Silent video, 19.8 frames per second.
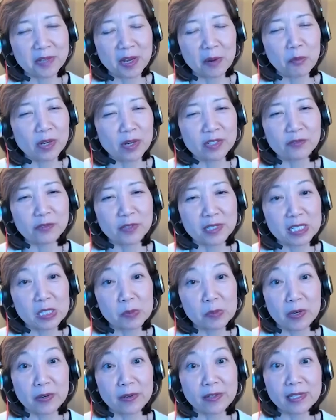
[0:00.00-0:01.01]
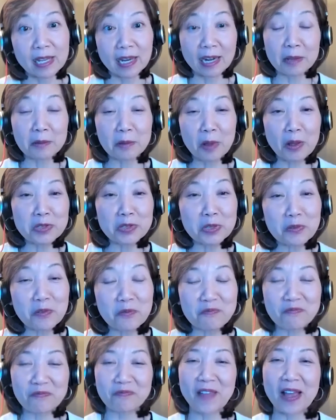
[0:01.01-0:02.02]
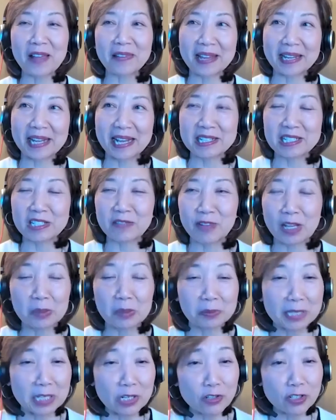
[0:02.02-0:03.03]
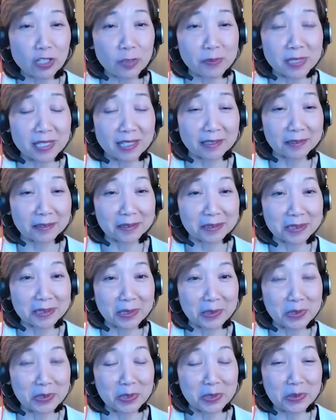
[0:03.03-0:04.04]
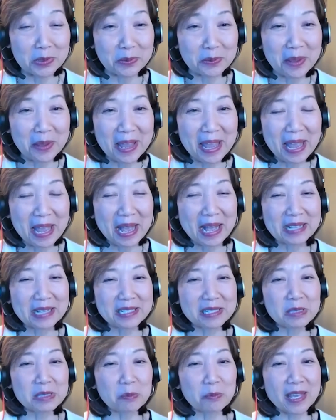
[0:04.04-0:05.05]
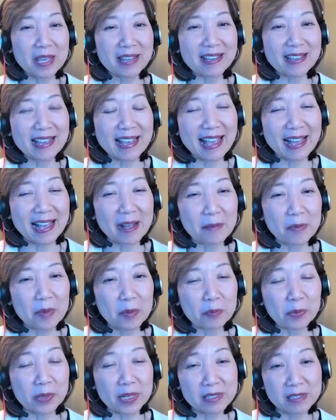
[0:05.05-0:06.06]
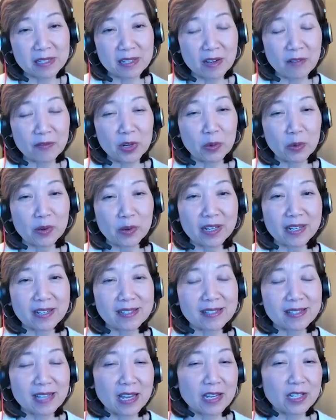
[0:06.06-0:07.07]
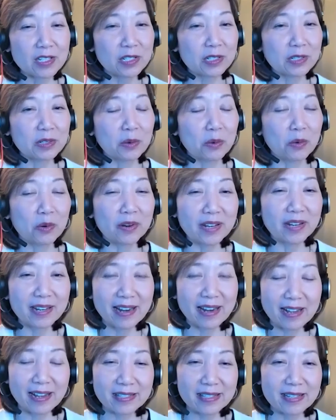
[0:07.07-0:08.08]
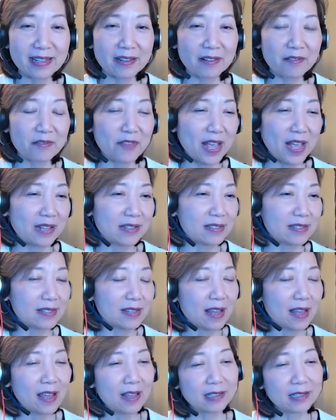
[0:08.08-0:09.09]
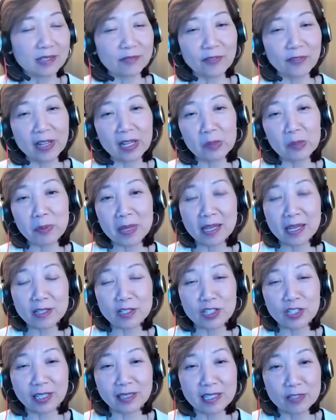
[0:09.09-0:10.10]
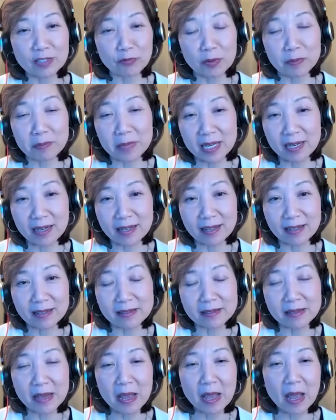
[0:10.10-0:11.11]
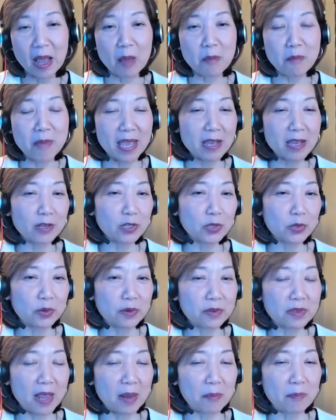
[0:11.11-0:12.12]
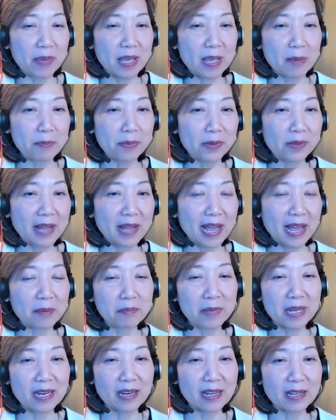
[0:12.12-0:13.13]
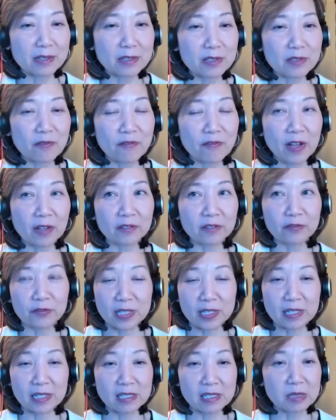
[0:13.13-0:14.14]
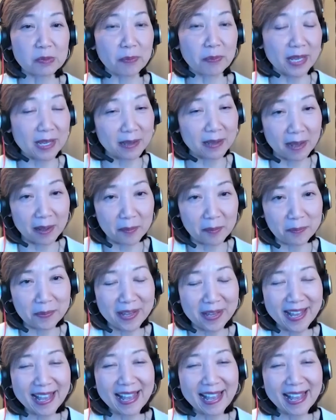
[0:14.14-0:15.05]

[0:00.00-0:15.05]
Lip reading: wonderful experience. And I also felt like I developed leadership skills there too. Just being president of an organization, organizing events, developing agendas for meetings, making sure that people at meetings felt free to speak up